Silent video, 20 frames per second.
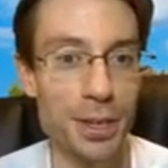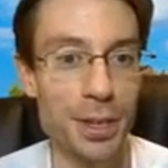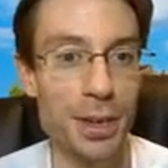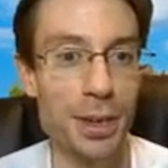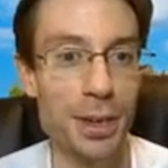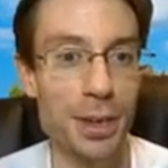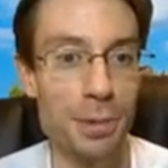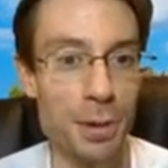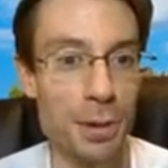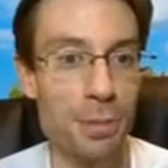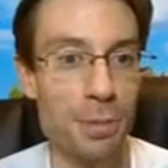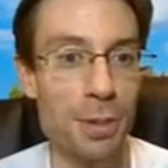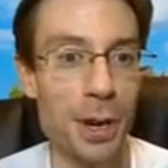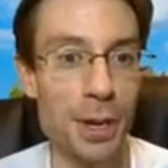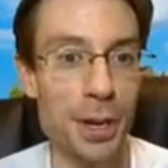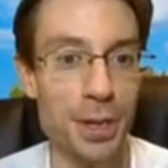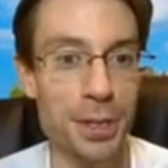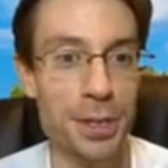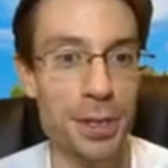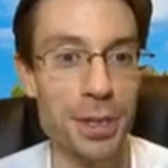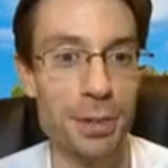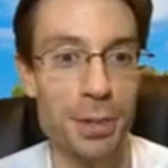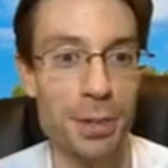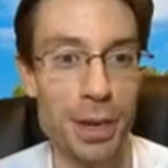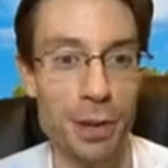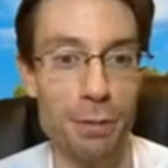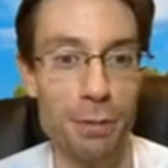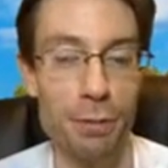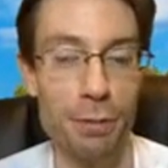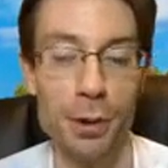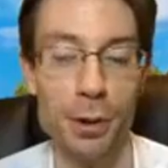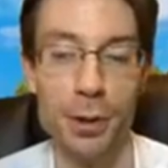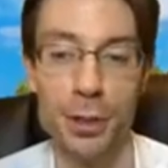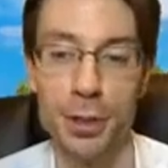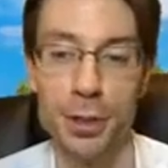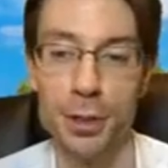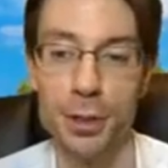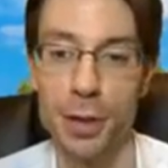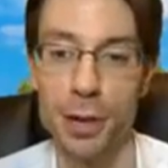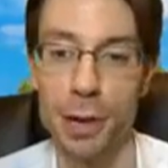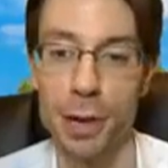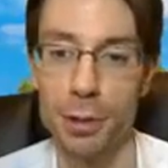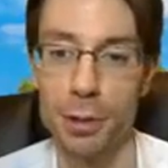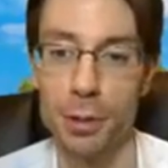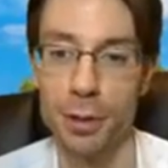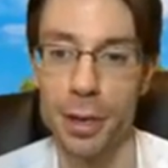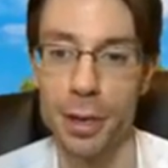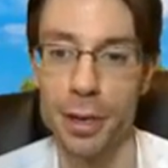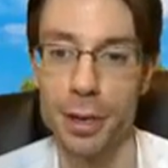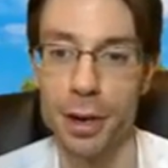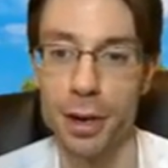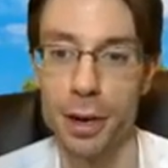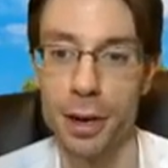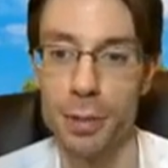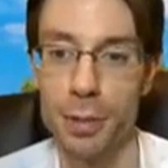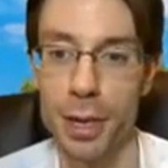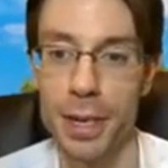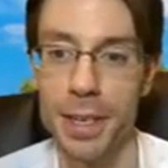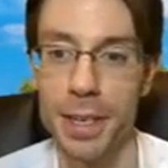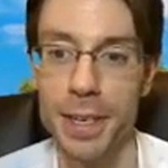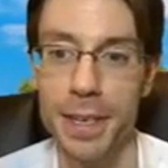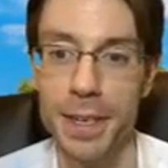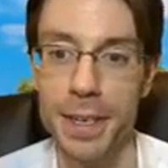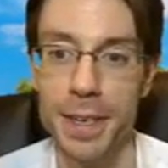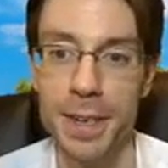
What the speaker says: talking about abundance, and we had Fortune drop a great comment.